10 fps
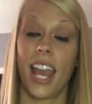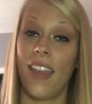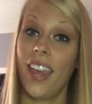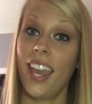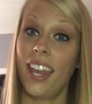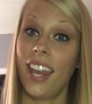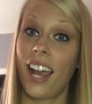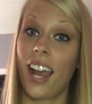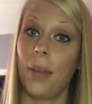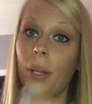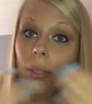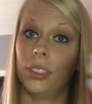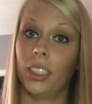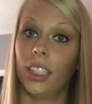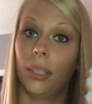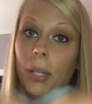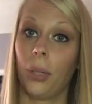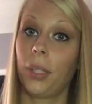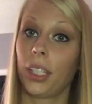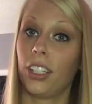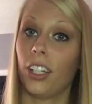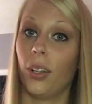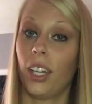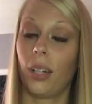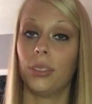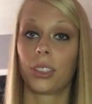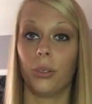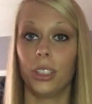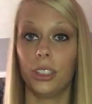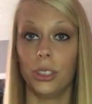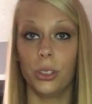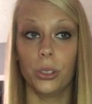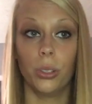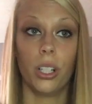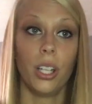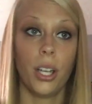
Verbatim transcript: And then I posted about a week ago that I was going to